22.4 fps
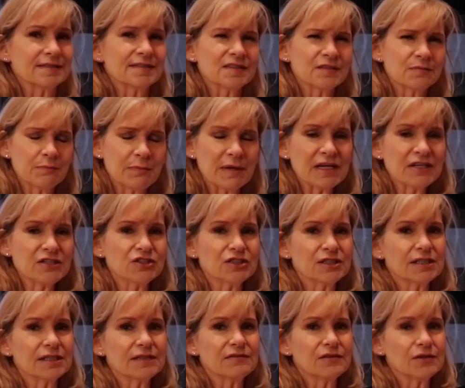
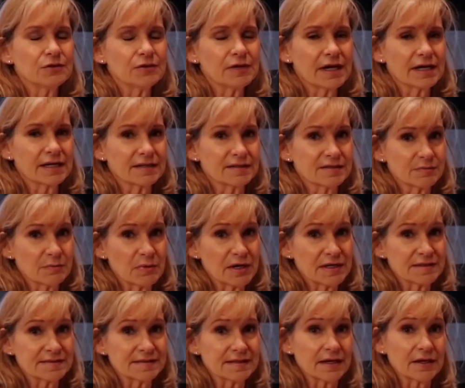especially if you like
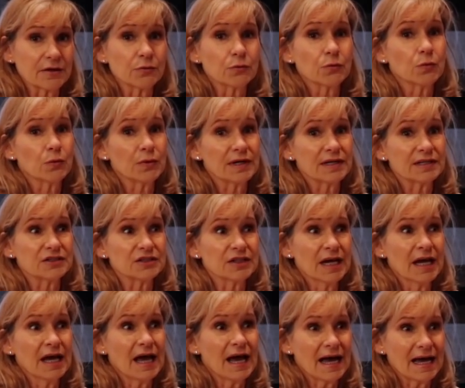espresso, which
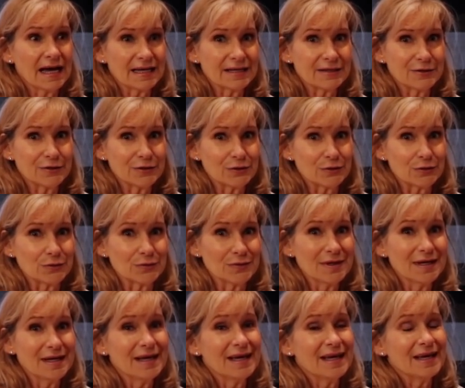I do.